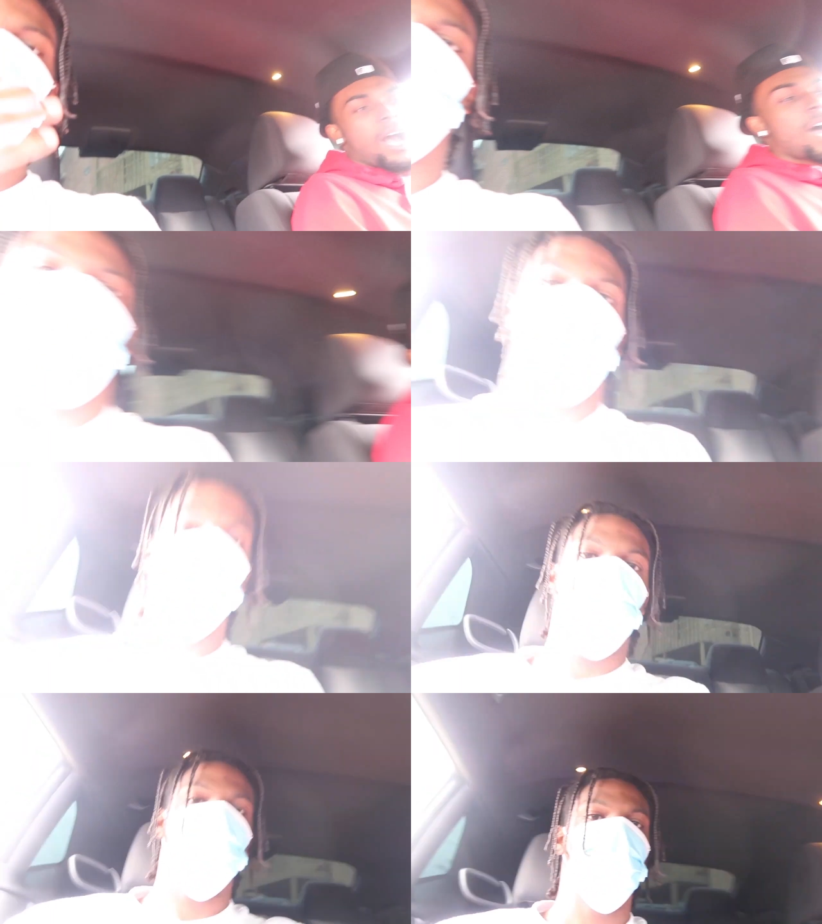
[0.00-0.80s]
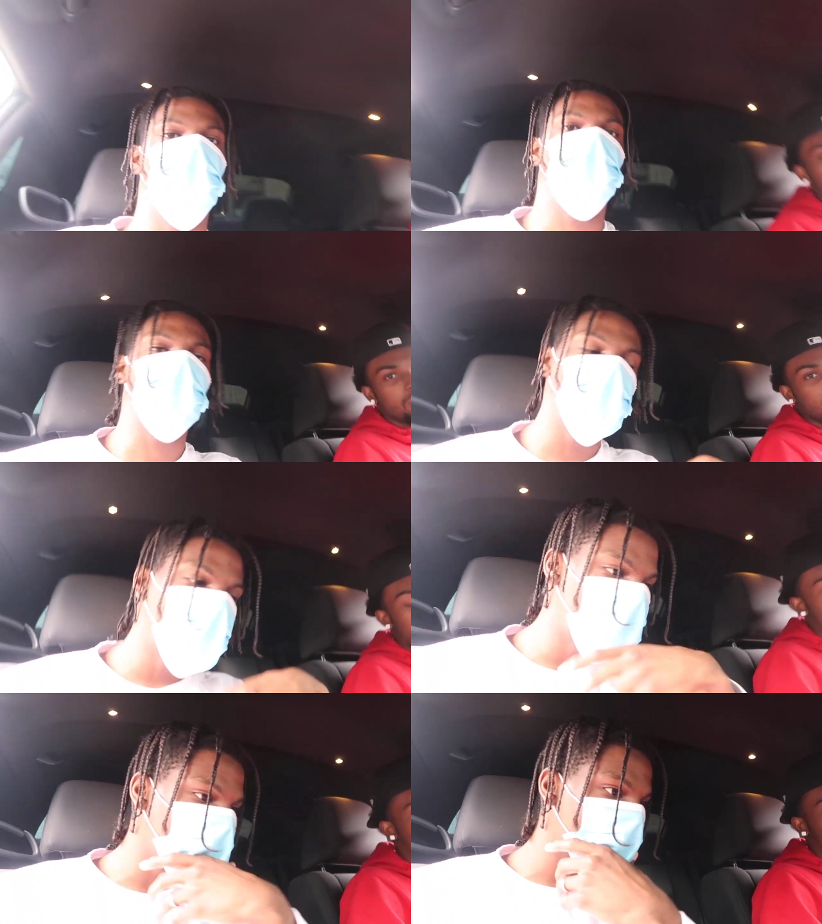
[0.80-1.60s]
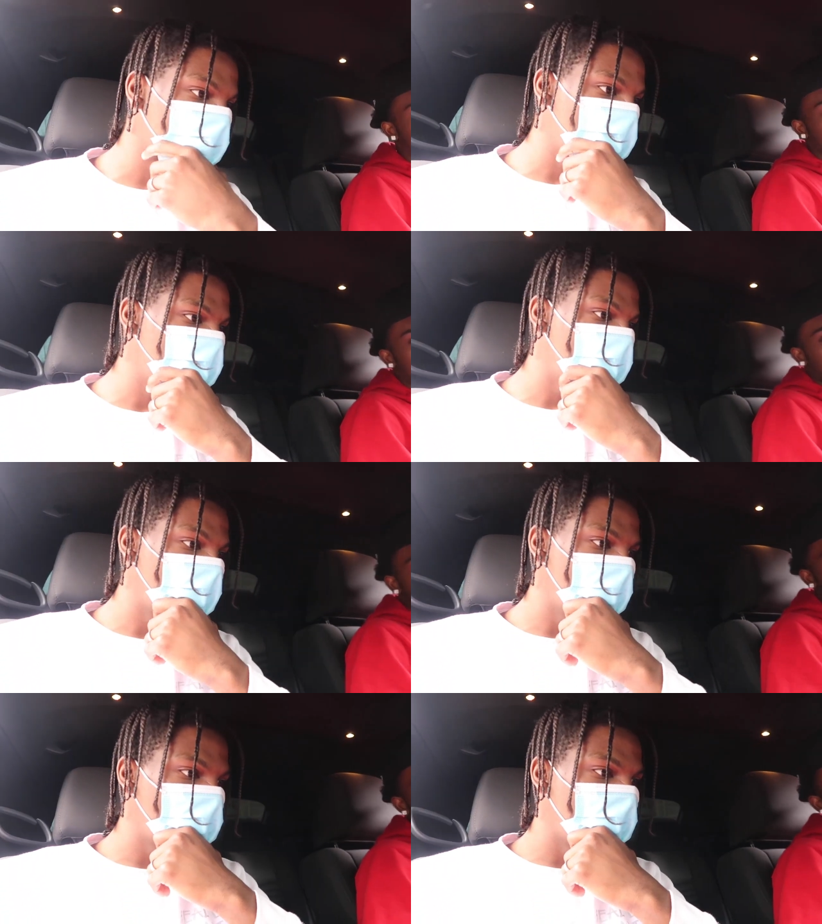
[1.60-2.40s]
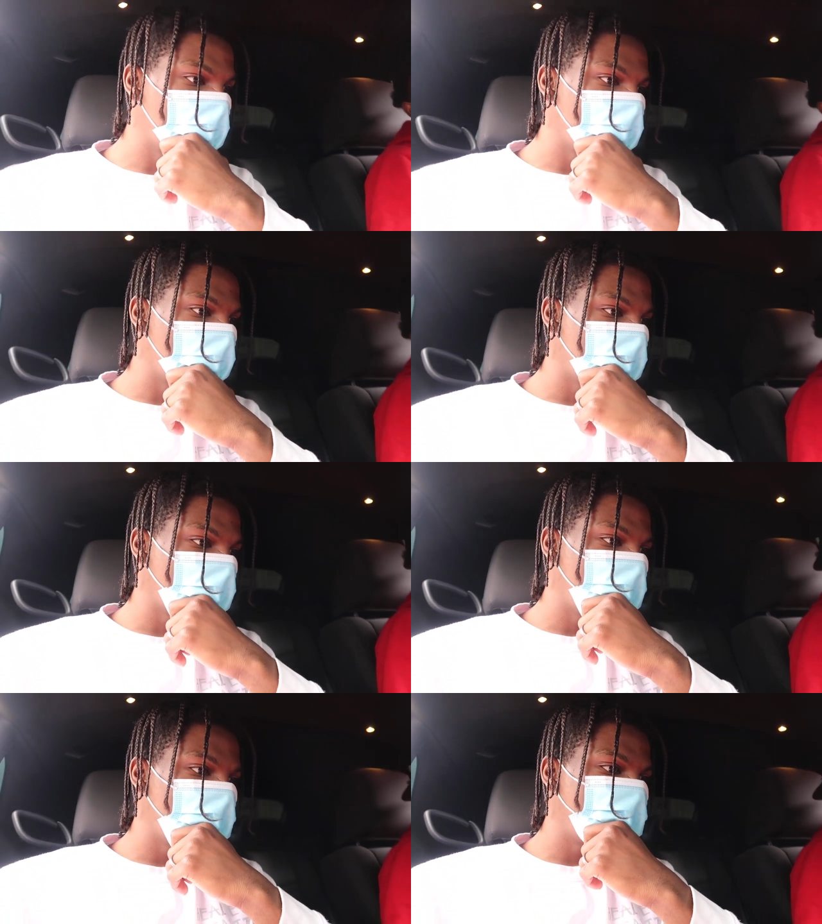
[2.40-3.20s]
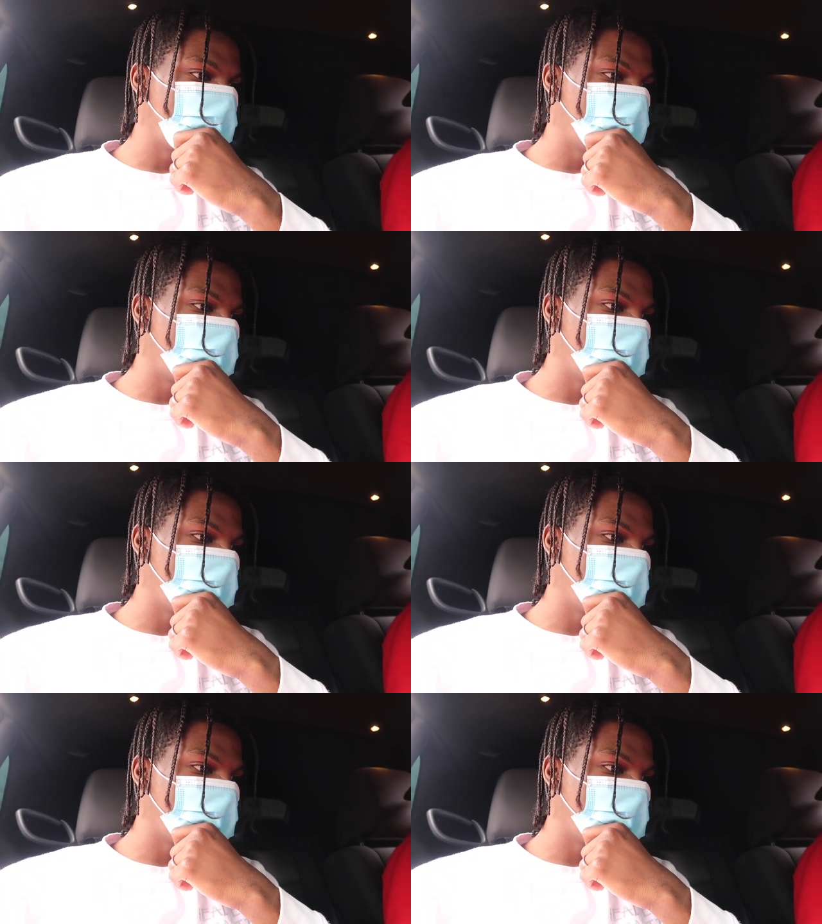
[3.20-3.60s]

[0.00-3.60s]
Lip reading: No face is visible, so there are no lips to read.